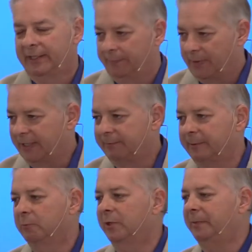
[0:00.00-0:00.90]
the
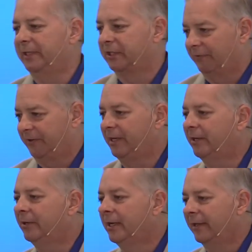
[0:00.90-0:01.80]
punishment would be
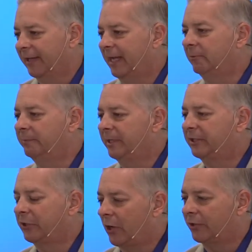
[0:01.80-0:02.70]
severe. They would be
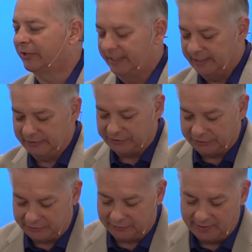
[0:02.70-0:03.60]
tossed
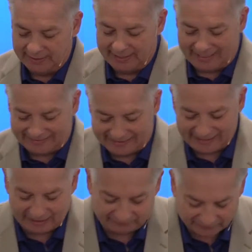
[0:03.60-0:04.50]
into a
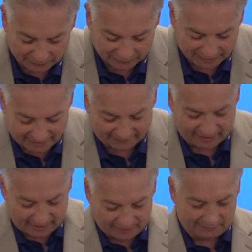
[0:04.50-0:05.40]
den full of
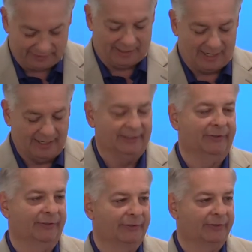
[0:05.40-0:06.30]
hungry
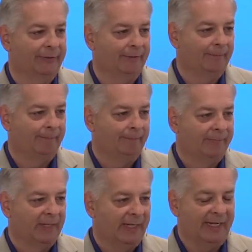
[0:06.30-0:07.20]
lions.
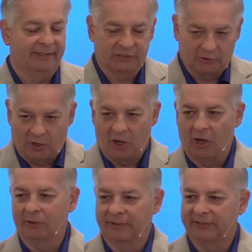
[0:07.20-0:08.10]
And this
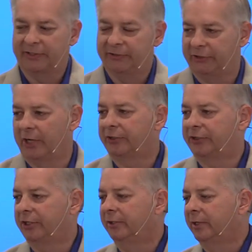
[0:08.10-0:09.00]
law or this
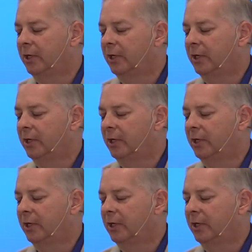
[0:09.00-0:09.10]
injunction,